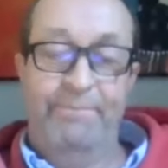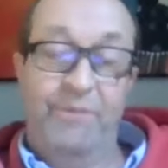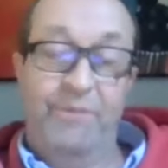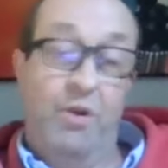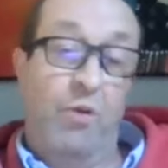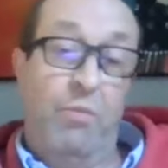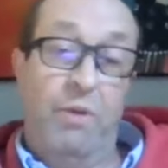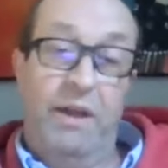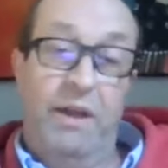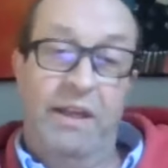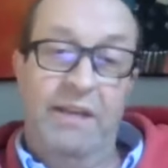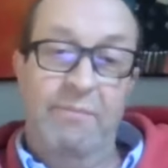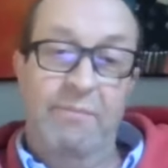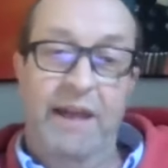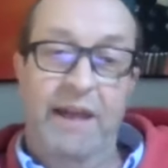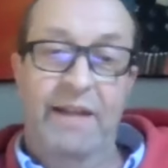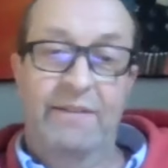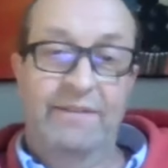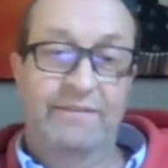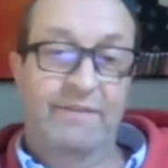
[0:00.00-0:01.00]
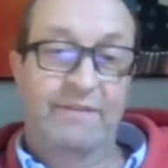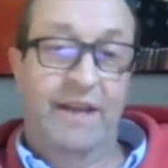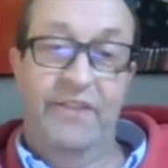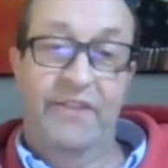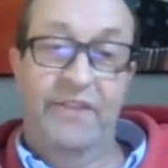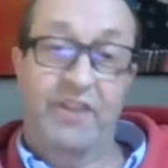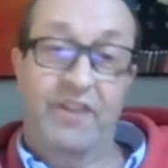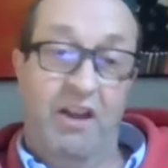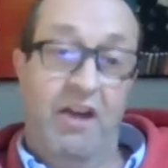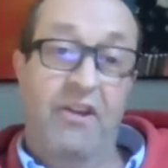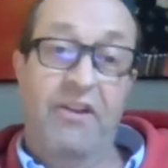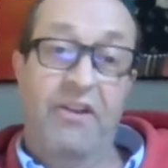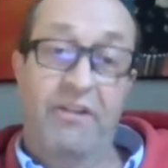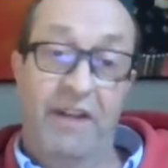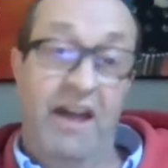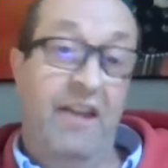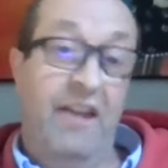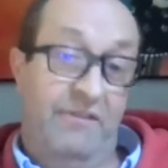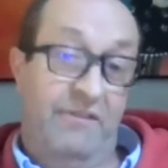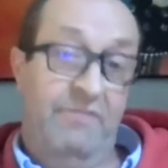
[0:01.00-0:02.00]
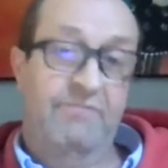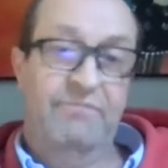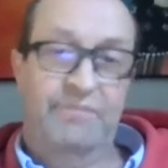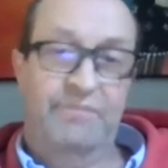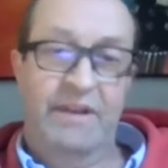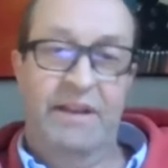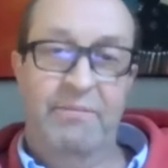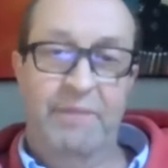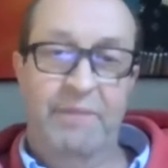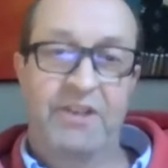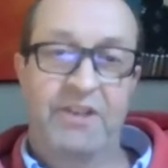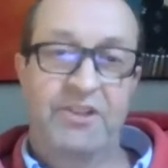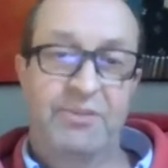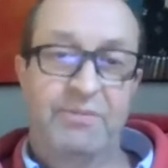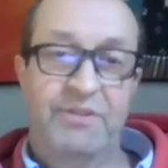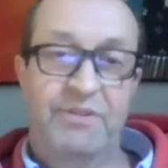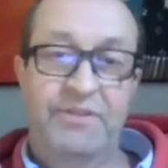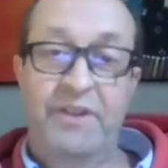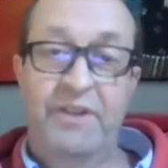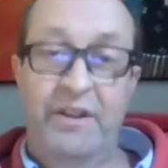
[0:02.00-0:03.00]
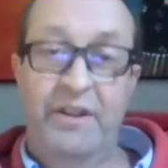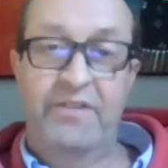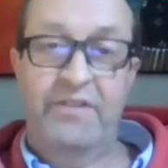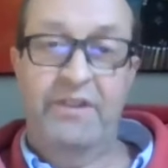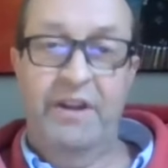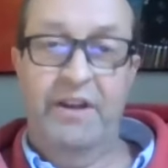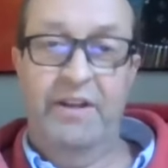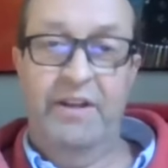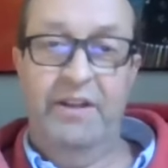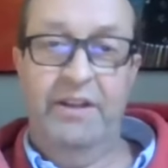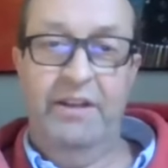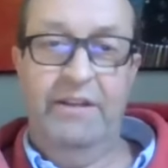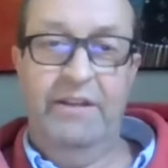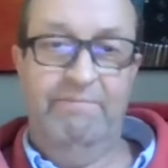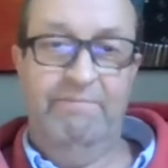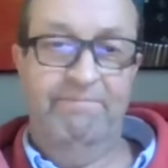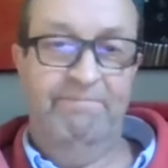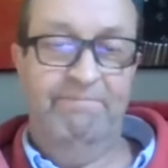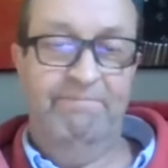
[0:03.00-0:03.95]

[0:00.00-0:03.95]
or by email, and it's Conor@brandmanagement.ie.